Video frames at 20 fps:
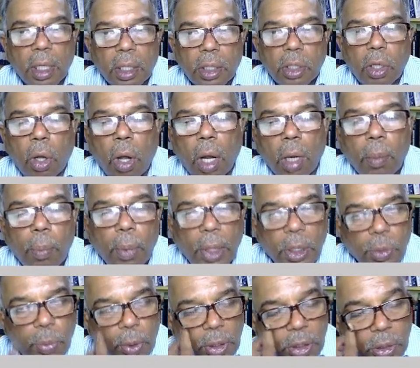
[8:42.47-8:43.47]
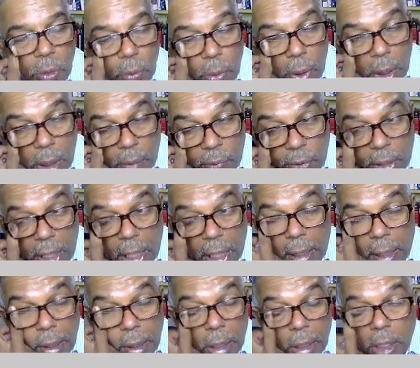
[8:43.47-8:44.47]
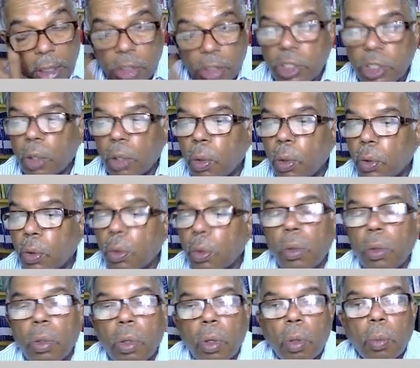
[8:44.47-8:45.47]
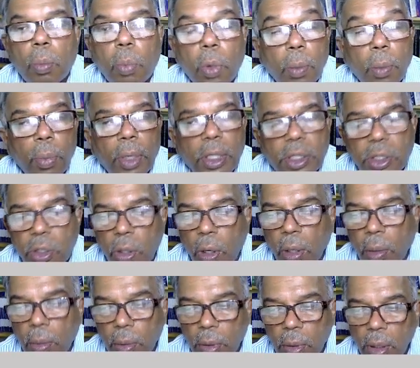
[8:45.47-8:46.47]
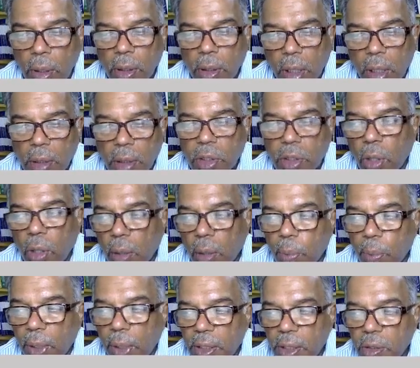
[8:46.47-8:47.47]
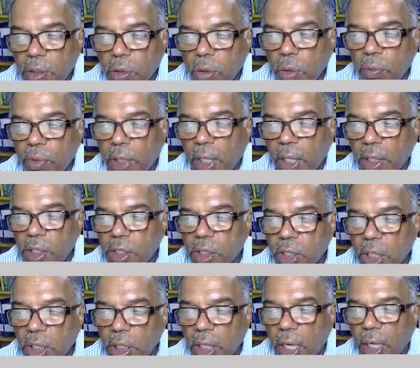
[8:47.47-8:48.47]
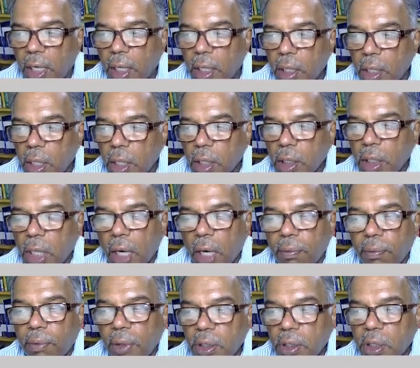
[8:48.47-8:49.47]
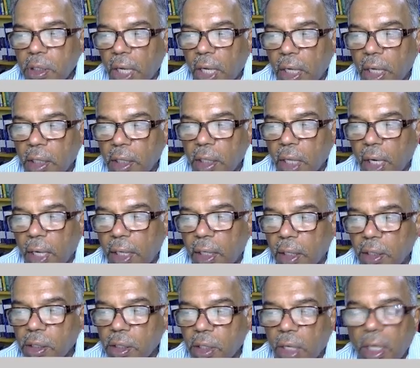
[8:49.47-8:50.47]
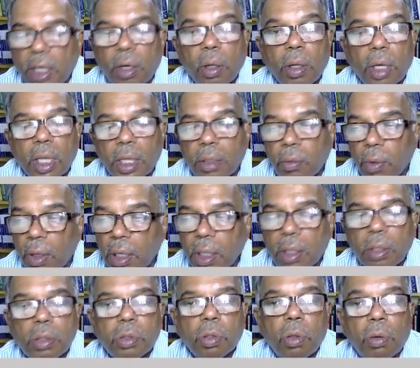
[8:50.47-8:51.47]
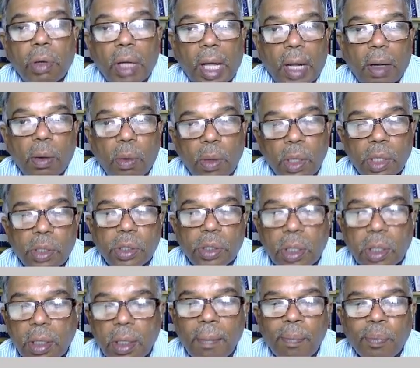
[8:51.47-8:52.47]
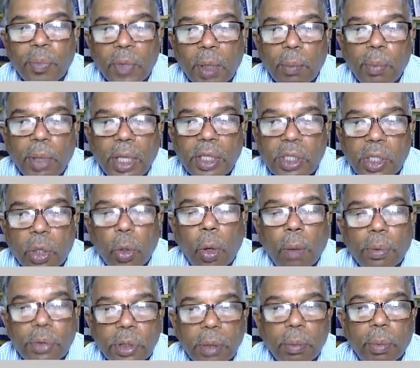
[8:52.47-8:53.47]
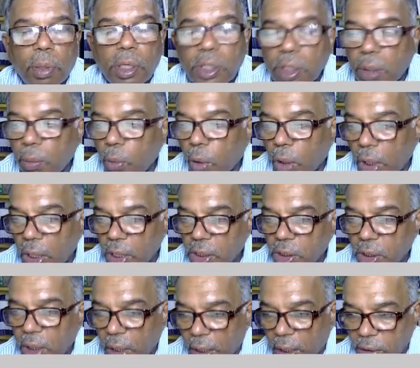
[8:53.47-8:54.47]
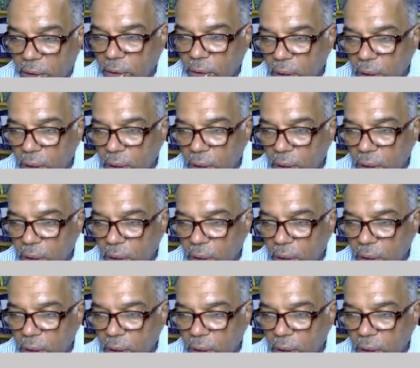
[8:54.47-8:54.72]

call plus present value of k is equal to put plus the stock price. So we can see that the left hand side and the right hand side are equal. So our calculation, the basic option pricing model is correct.